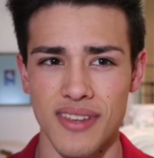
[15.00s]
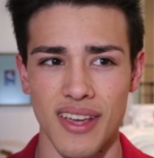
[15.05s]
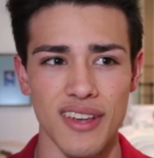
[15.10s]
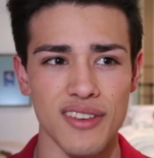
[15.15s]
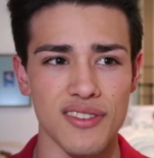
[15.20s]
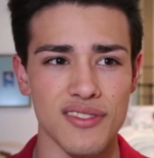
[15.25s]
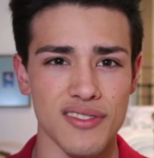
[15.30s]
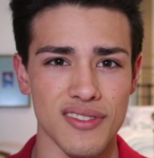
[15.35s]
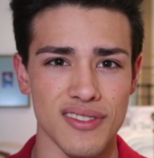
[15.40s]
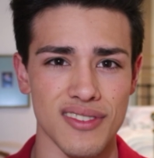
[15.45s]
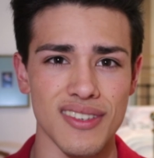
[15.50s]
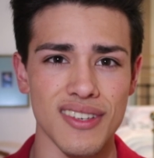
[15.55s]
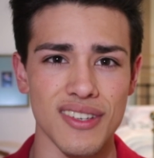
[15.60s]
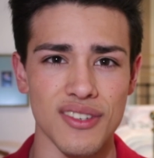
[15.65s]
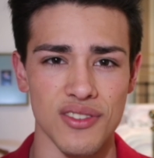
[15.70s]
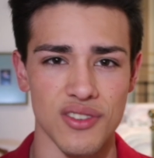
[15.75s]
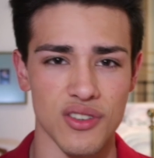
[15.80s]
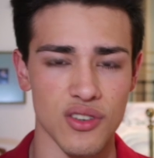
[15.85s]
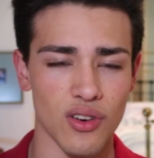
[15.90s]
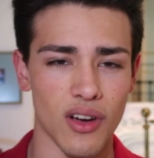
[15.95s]
agents
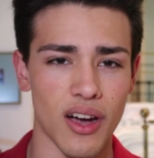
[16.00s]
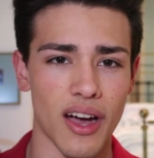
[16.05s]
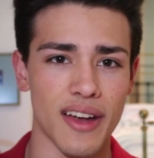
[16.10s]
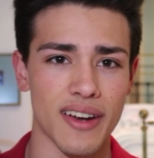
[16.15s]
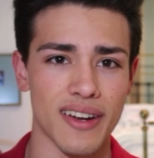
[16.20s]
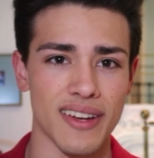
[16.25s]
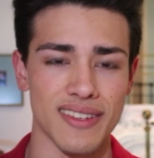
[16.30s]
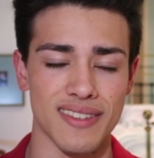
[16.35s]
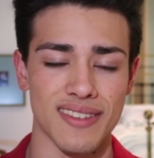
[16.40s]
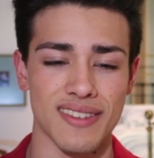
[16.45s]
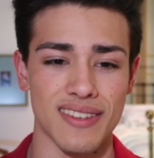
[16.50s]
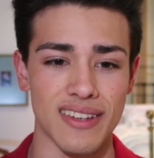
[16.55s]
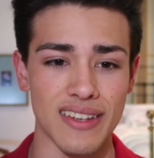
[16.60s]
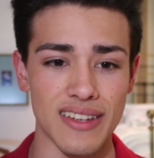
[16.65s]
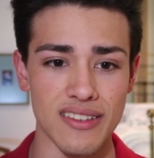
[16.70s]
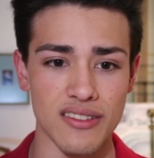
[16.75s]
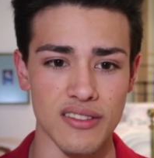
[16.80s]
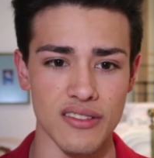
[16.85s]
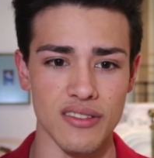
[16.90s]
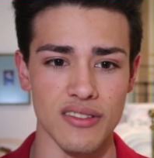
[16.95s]
in China
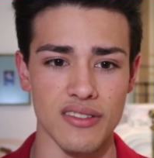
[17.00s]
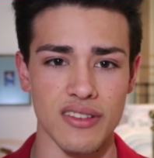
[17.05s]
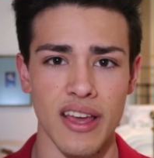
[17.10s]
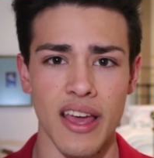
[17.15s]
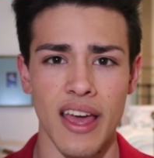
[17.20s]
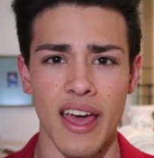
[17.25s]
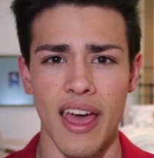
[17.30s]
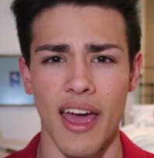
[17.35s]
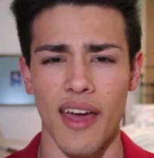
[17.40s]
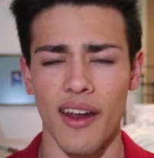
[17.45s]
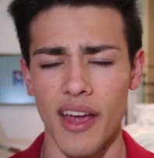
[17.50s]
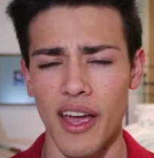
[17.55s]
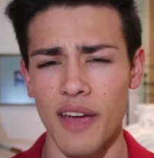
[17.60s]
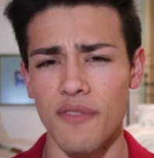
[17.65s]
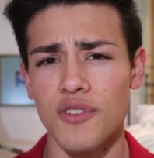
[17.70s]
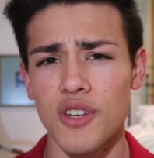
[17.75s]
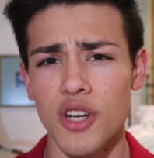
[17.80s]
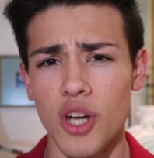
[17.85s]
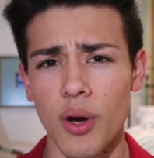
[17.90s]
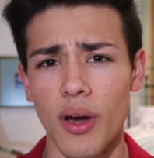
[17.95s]
seized it. And I
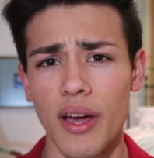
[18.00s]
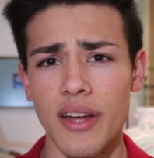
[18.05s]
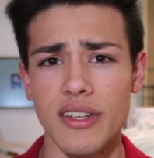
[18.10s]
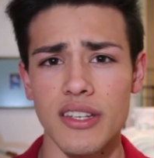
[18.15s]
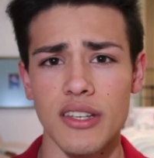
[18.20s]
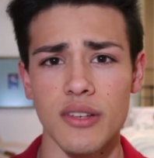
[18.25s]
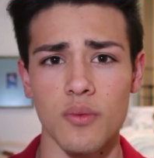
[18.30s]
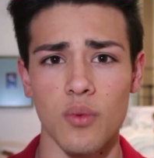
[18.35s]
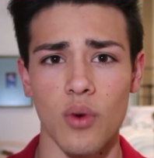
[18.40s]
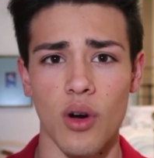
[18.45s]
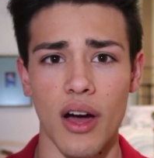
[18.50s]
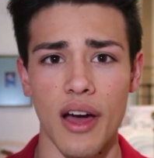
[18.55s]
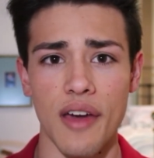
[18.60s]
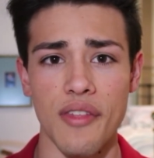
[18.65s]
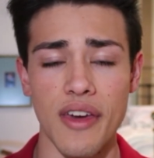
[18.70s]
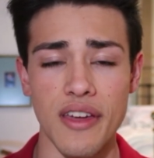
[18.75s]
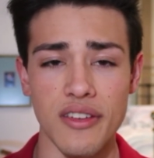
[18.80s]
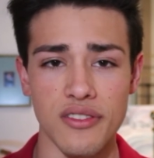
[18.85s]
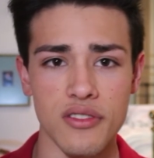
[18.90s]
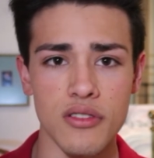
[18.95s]
have no idea why
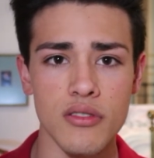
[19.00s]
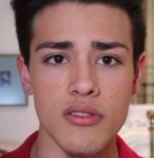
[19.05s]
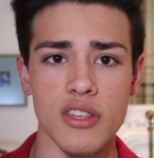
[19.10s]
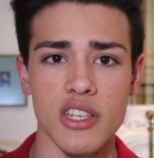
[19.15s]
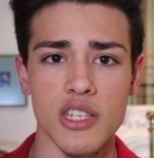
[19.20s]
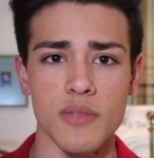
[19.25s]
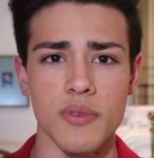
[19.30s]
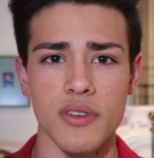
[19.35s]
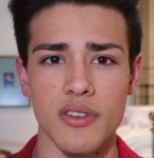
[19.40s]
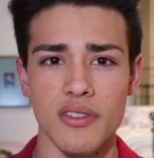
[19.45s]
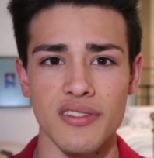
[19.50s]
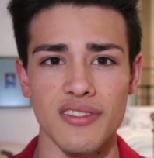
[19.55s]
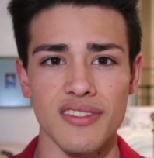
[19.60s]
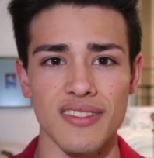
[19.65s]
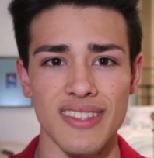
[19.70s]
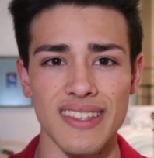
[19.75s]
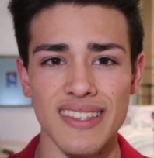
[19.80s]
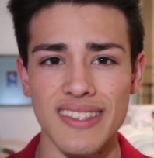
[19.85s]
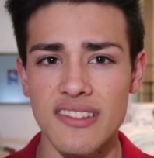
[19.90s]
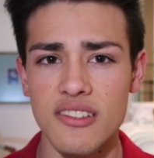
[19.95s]
they do this,
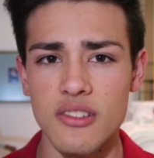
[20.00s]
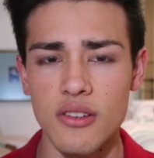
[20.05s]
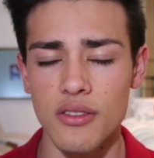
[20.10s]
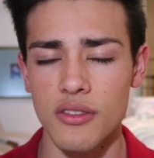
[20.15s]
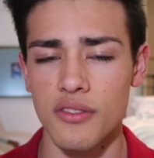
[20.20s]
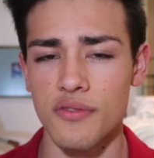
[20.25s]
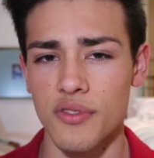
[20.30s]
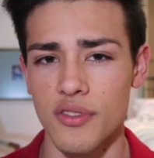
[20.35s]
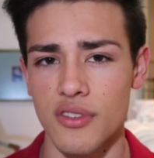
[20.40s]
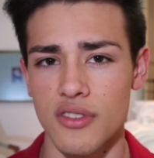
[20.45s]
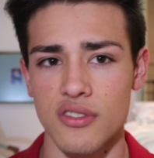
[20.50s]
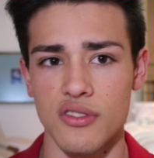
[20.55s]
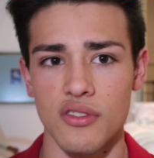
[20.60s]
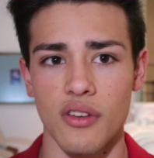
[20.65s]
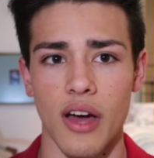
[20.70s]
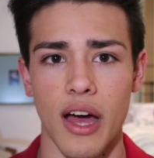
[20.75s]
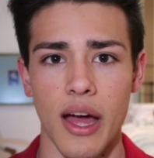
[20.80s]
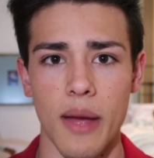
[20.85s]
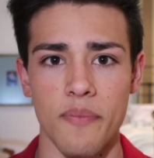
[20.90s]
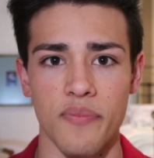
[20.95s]
because this is not the first
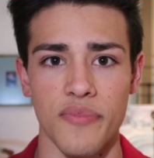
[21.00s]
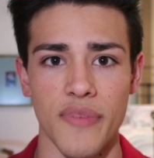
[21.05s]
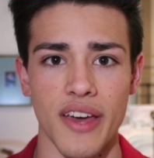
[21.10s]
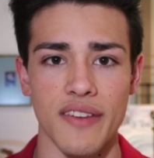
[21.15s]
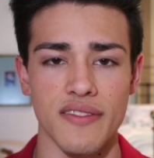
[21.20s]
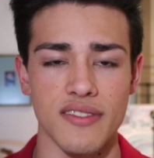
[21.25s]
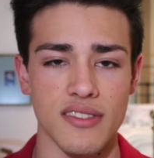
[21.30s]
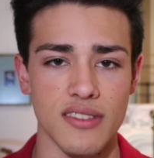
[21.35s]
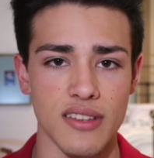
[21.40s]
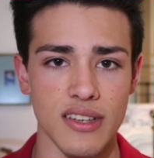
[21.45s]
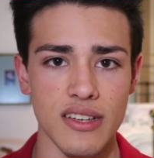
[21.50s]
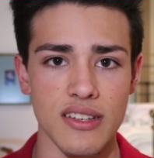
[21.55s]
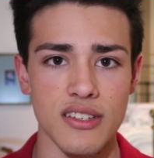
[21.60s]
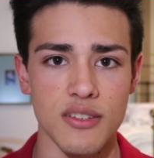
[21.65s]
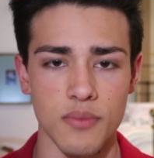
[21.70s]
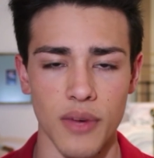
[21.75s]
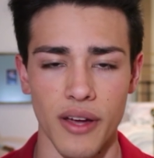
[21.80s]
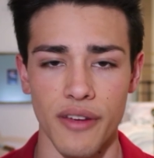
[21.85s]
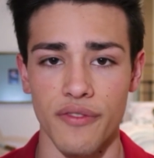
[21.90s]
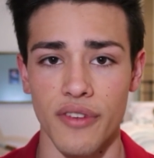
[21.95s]
time they've
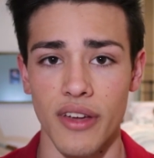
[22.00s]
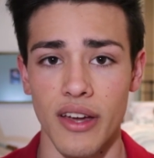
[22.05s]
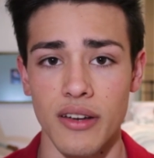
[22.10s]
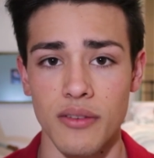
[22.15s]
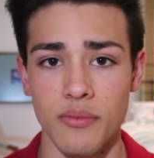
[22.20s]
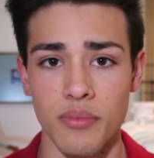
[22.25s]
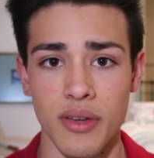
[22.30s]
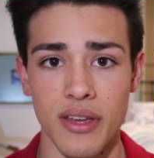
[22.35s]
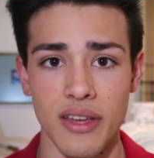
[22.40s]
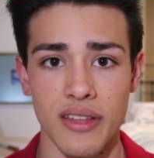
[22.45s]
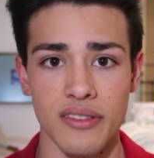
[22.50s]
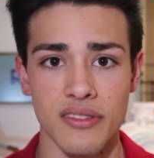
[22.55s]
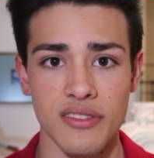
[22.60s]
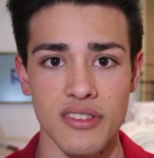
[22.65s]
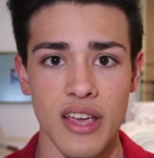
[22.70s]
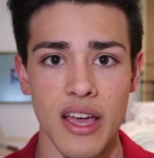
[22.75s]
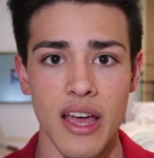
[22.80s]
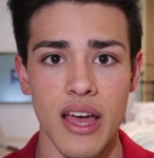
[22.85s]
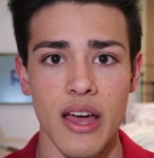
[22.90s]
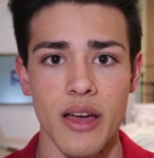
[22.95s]
seized my fountain
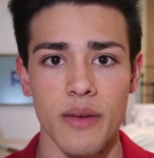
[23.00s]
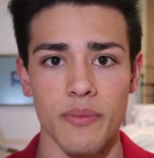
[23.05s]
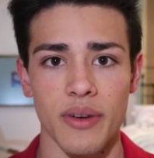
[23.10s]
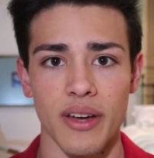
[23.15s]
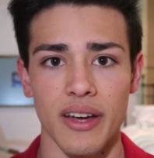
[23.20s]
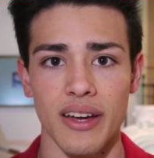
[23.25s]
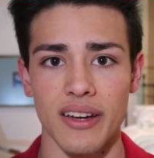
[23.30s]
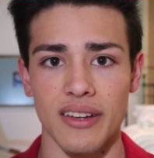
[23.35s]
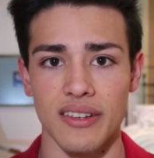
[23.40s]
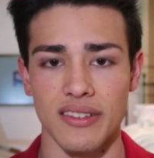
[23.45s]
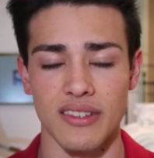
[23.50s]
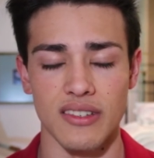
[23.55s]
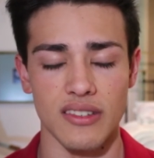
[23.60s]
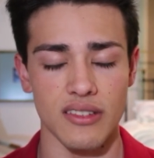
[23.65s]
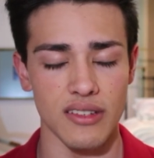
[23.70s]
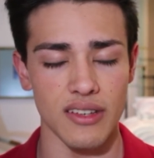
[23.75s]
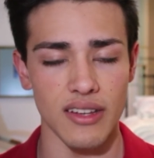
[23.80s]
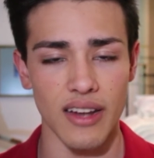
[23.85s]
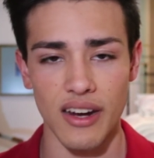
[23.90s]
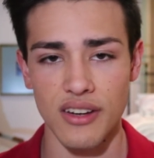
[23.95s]
pens, but it